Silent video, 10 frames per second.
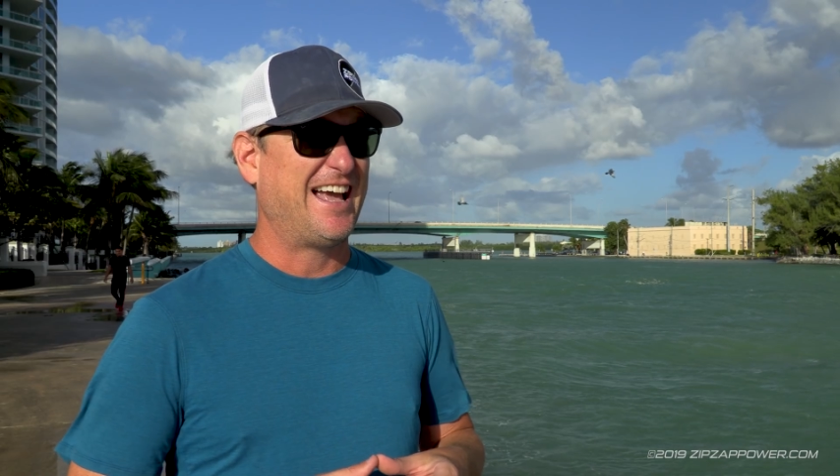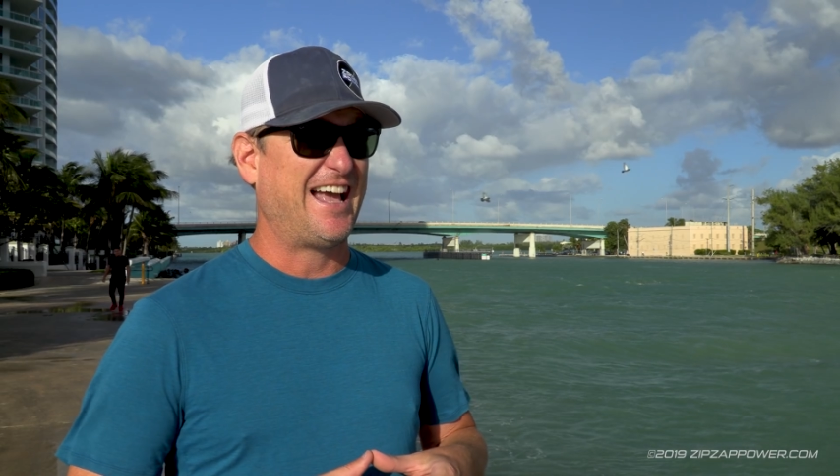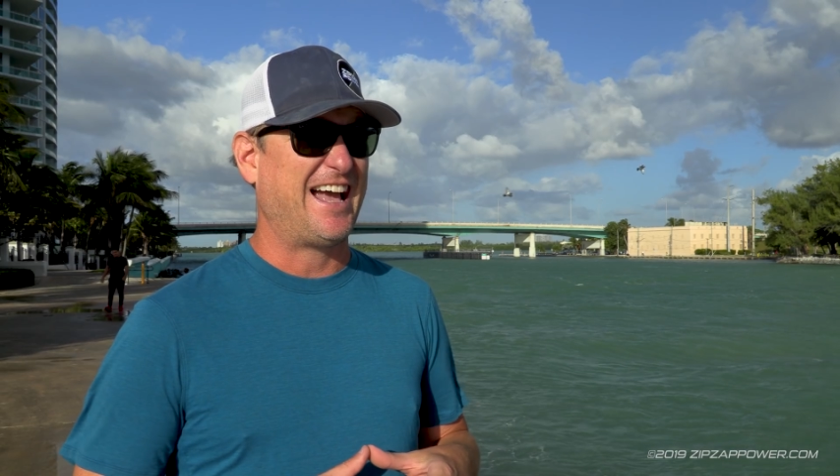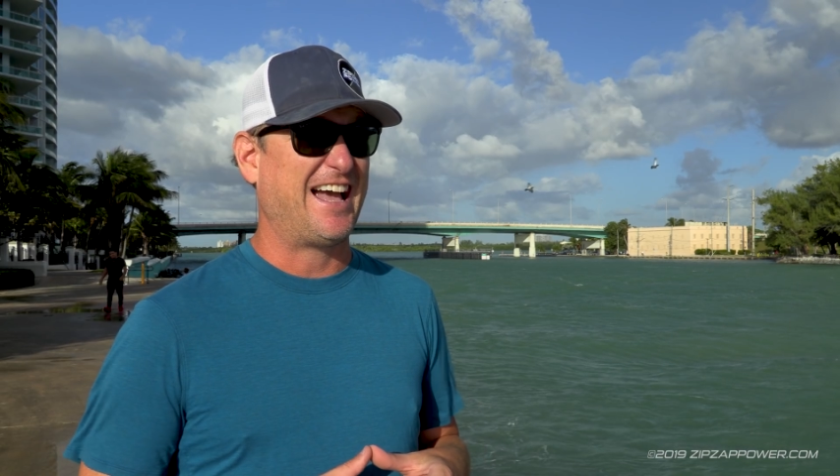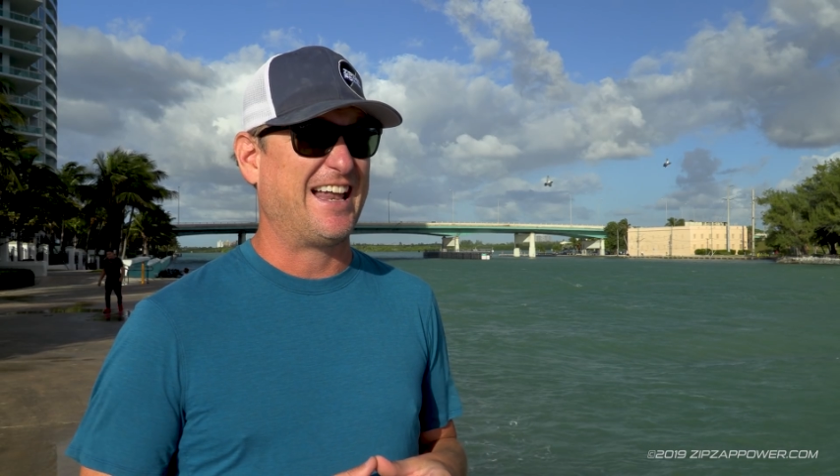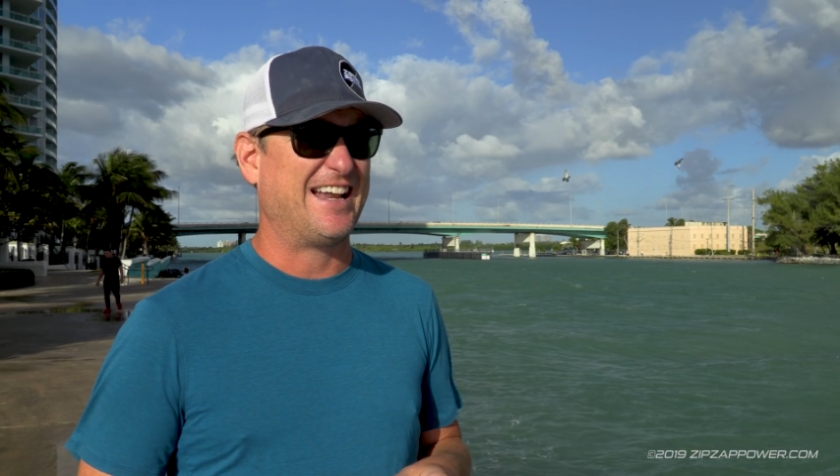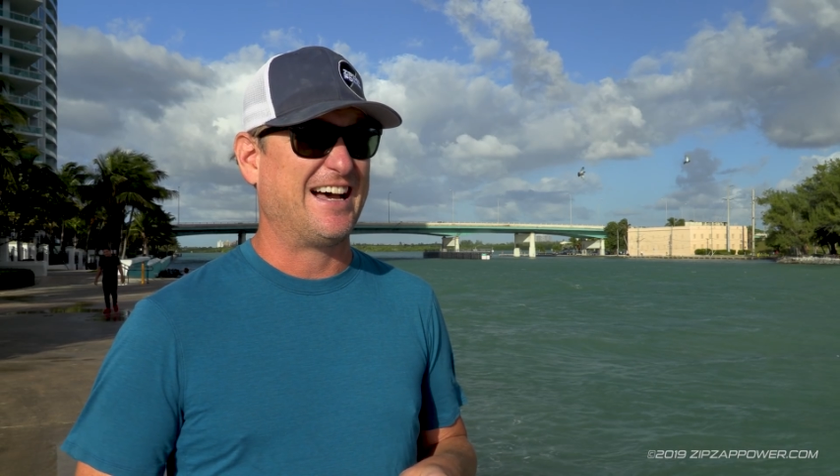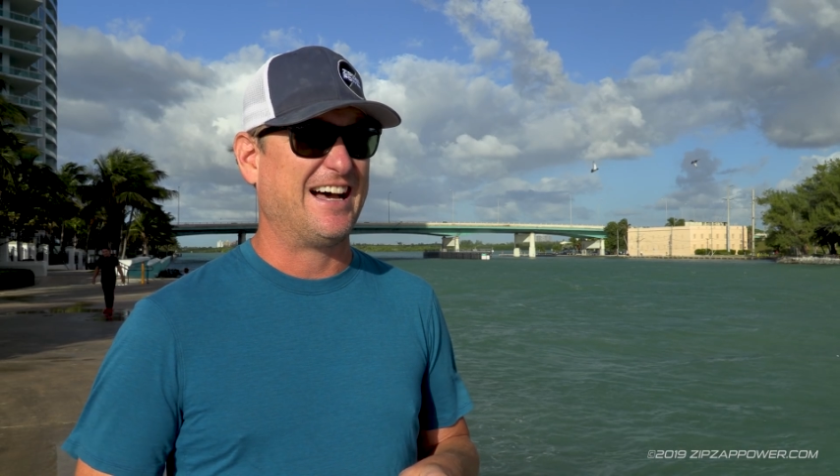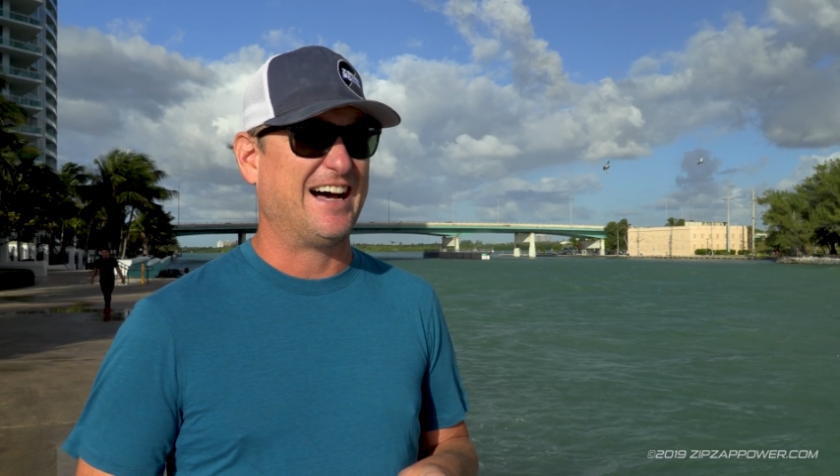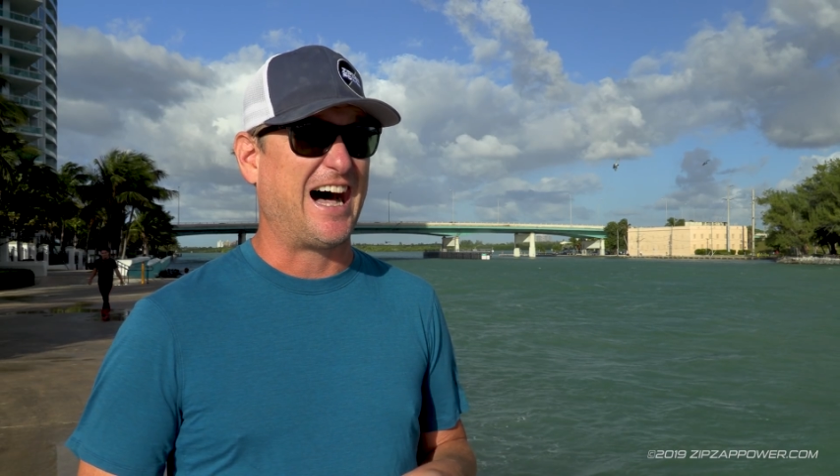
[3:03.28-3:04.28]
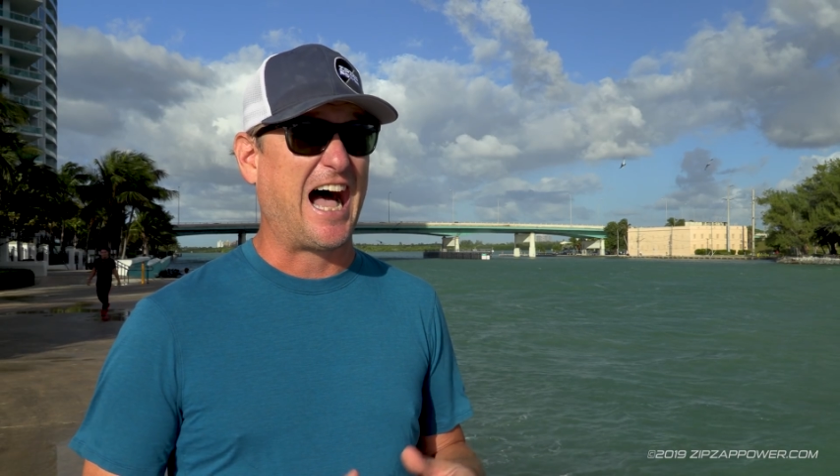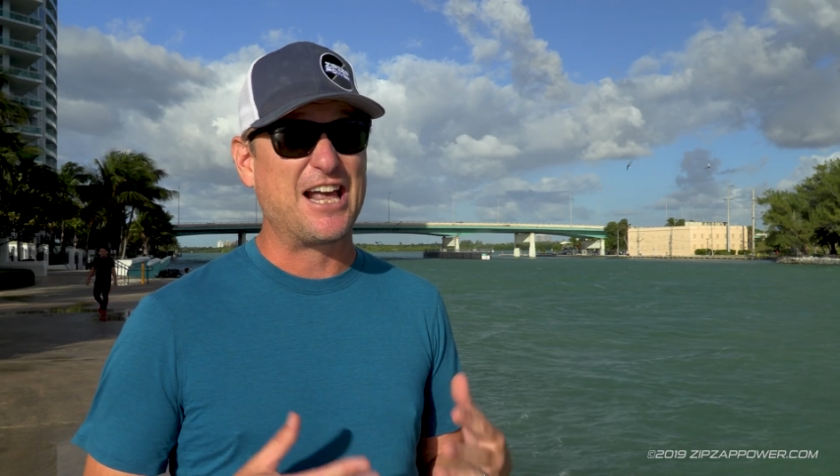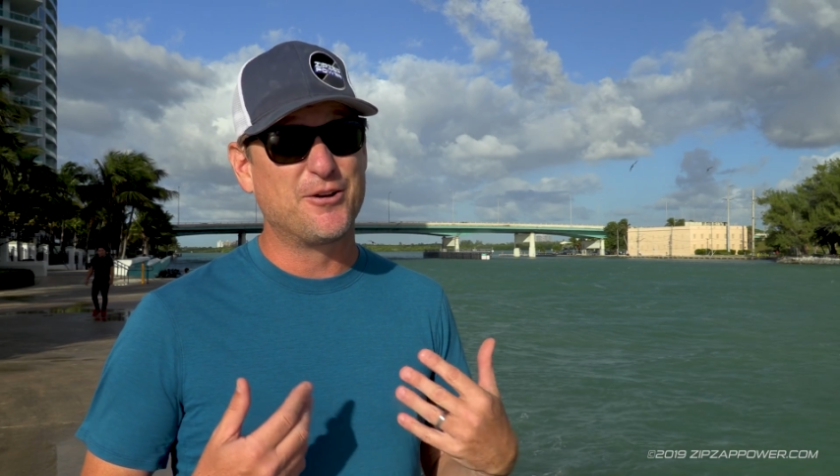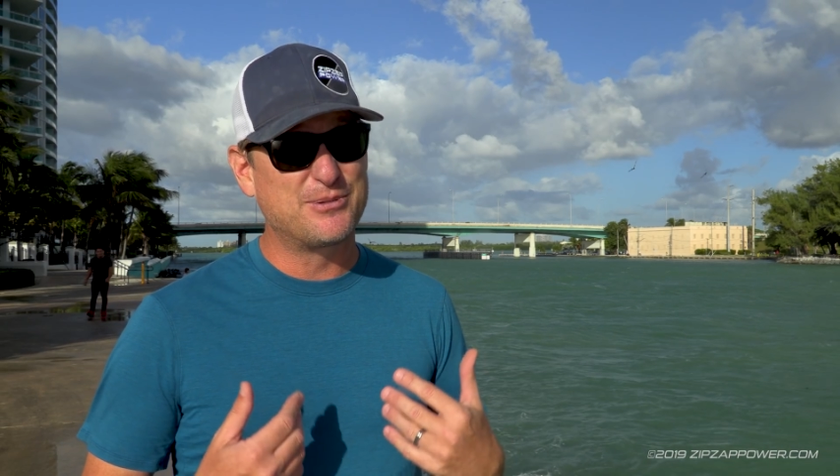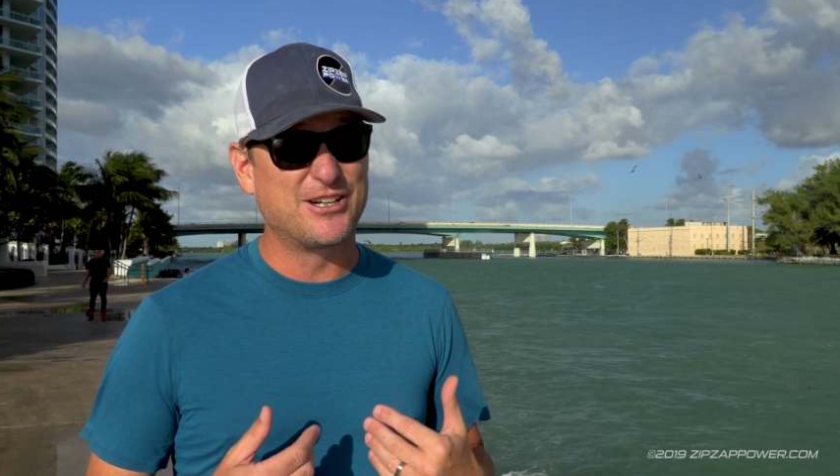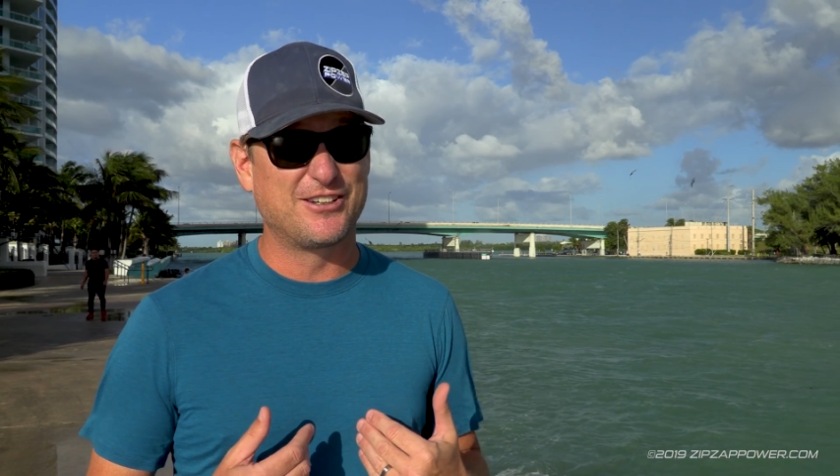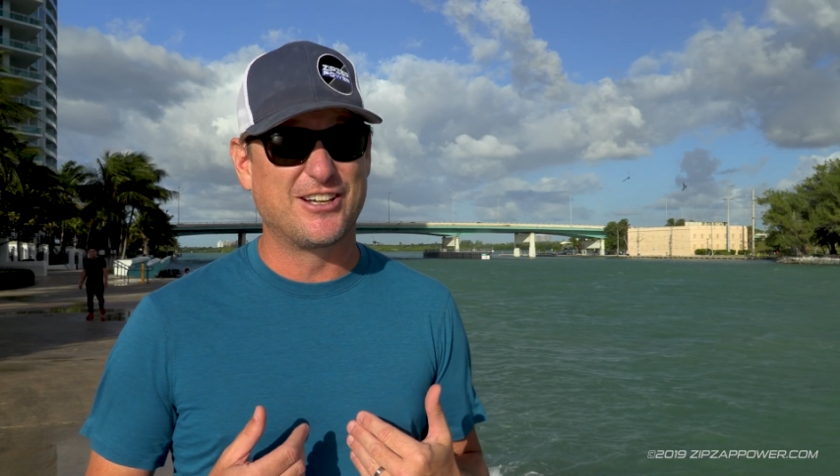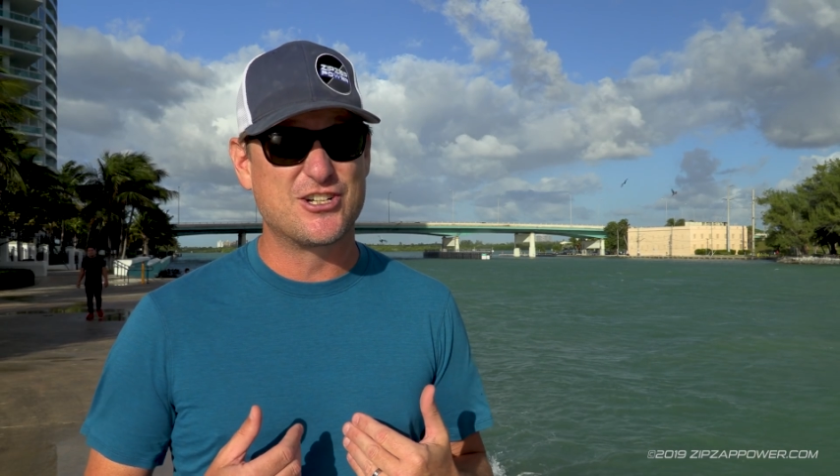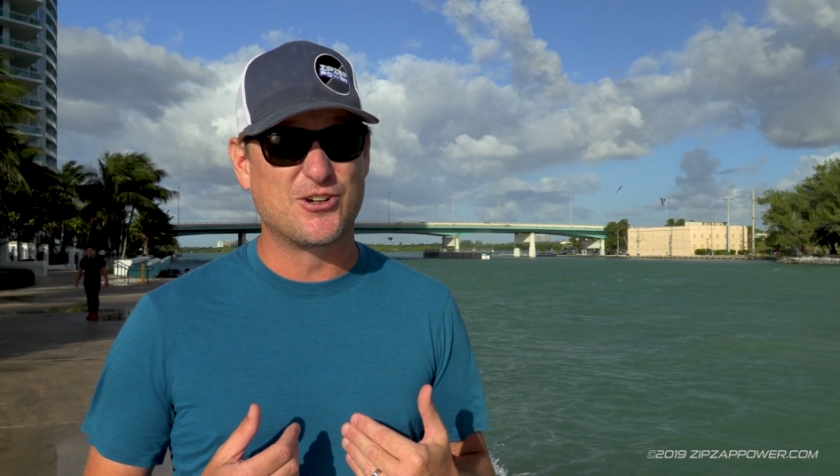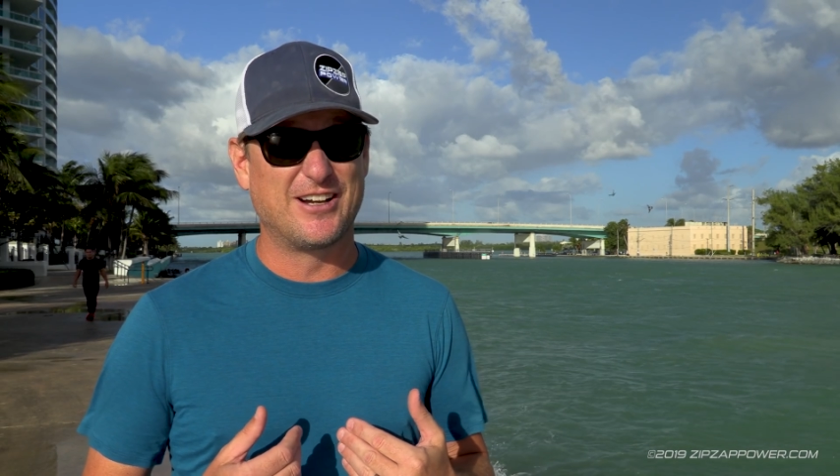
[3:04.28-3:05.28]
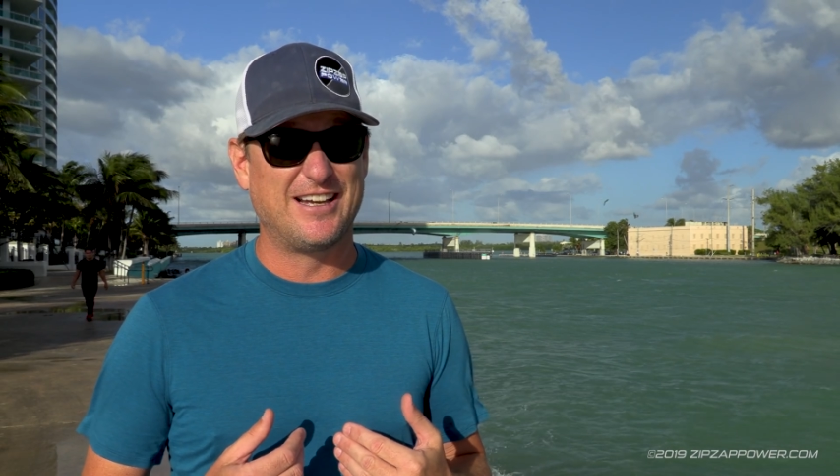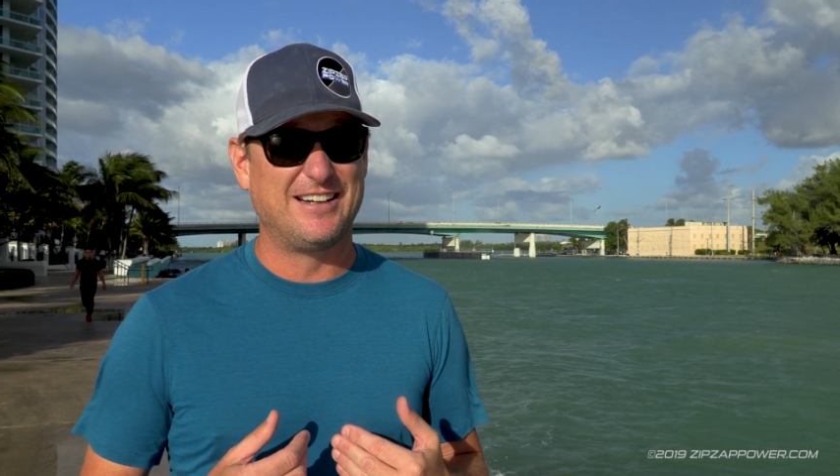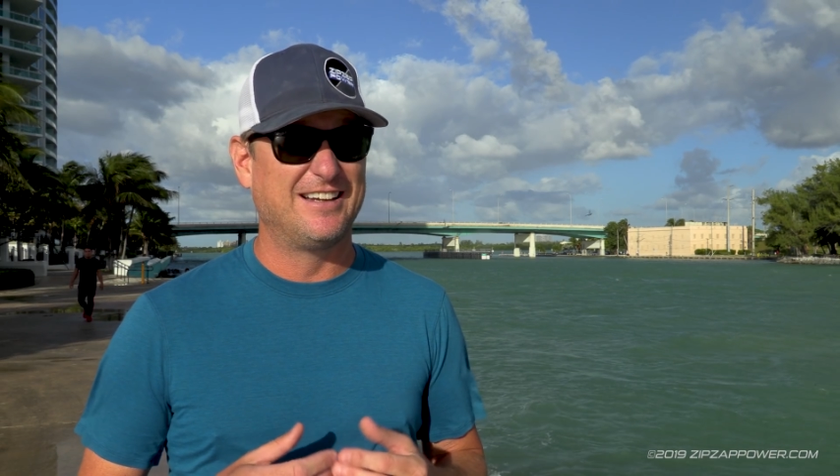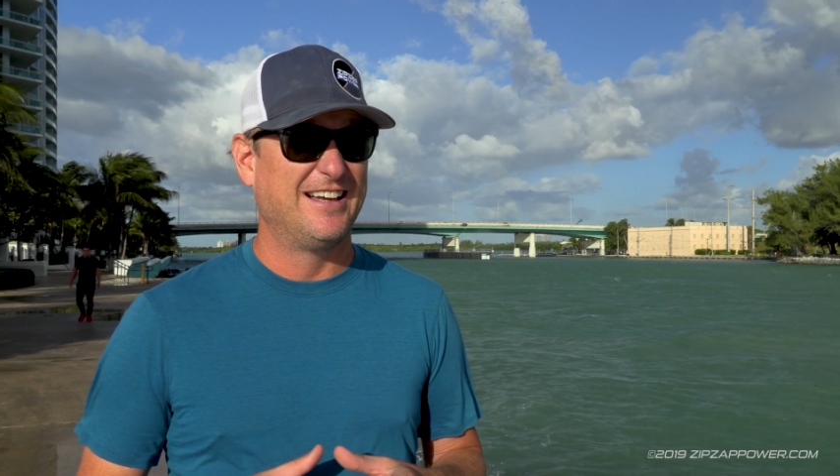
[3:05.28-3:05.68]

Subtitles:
And I don't particularly enjoy it.